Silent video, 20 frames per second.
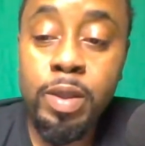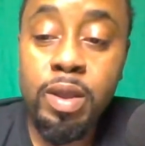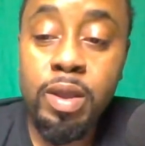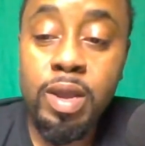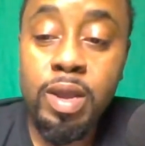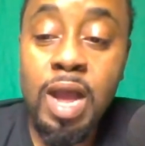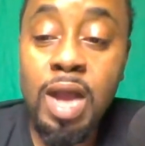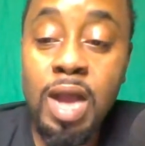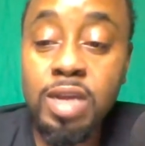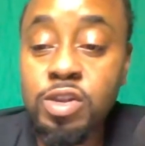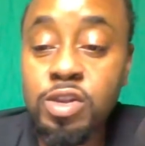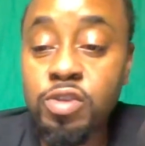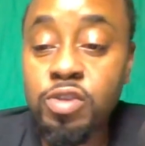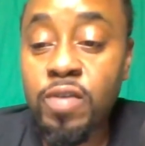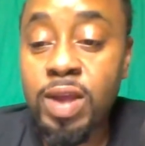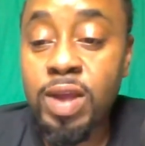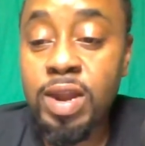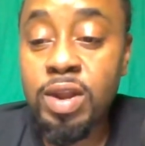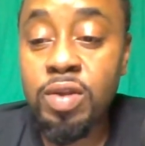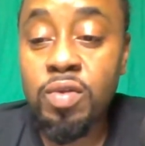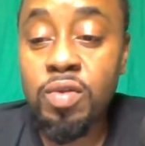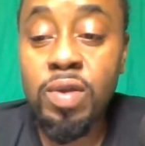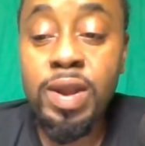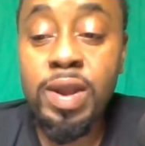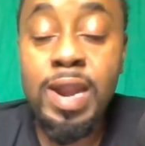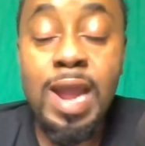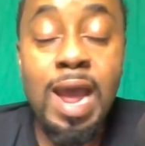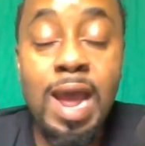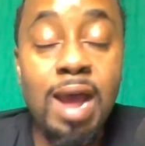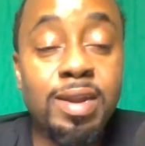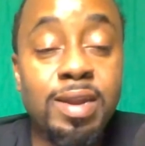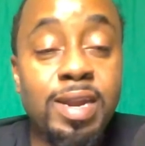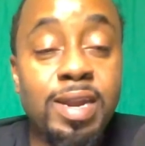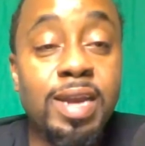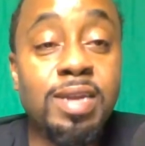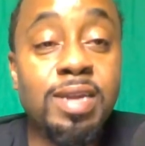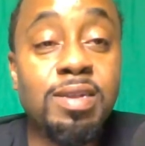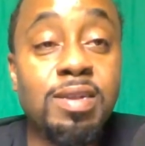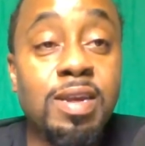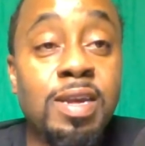concentrated on
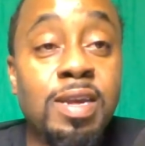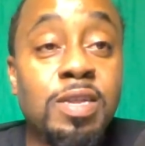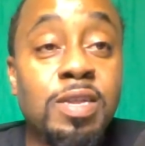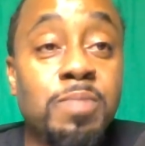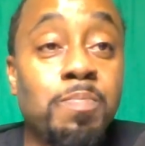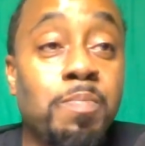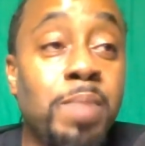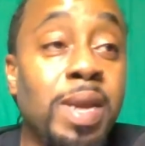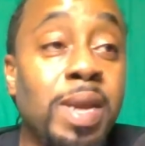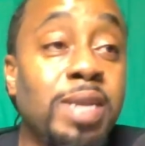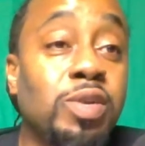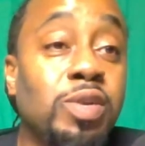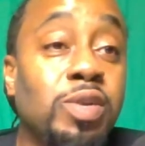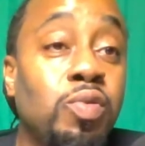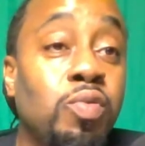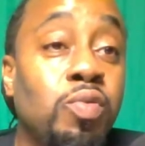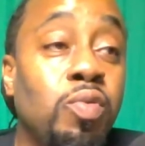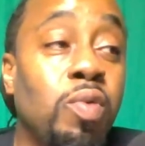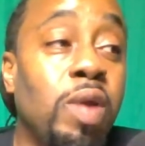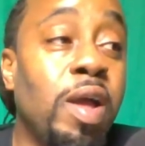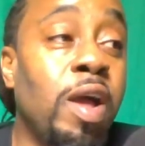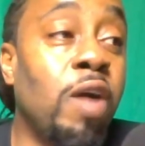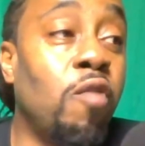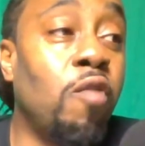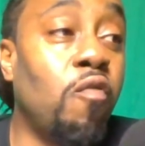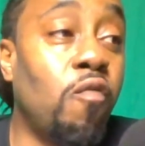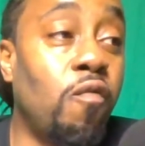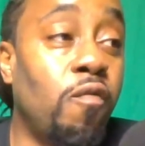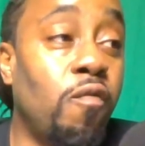nowadays, is mental health.